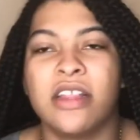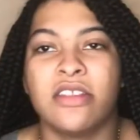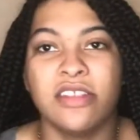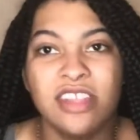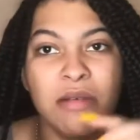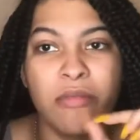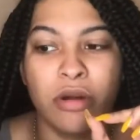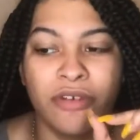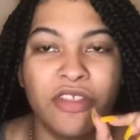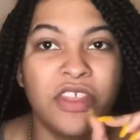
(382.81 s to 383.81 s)
This is a little bit
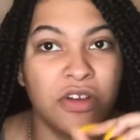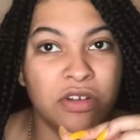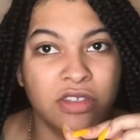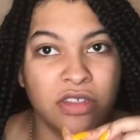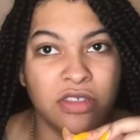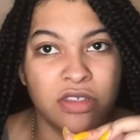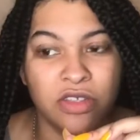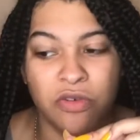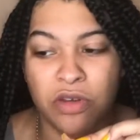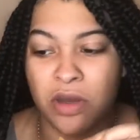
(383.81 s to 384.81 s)
more of a thinner
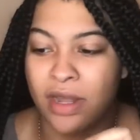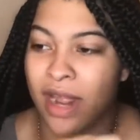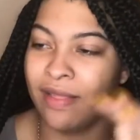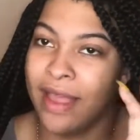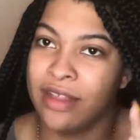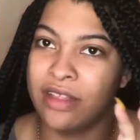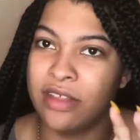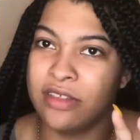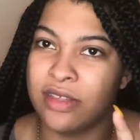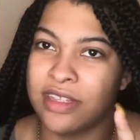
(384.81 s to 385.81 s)
consistency oil, and I like this.